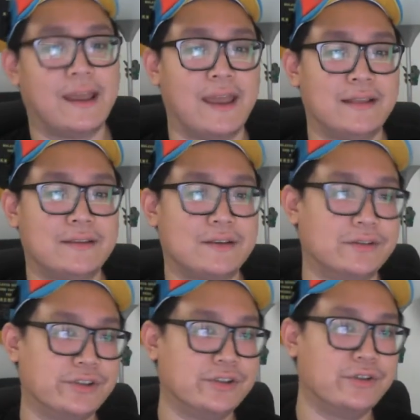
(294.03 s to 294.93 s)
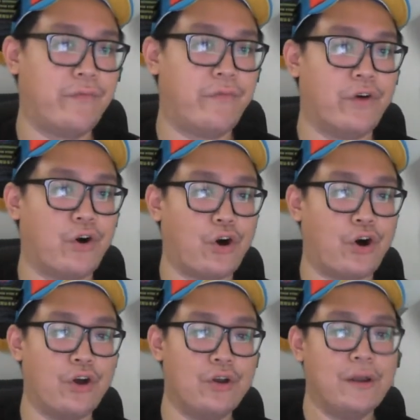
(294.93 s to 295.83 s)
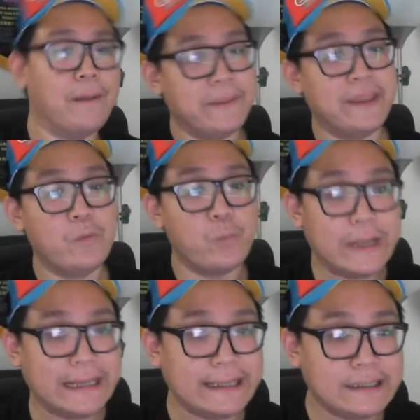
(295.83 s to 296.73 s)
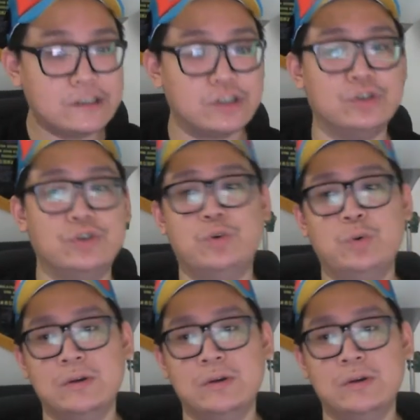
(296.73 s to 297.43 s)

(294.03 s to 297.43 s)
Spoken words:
and also for being willing to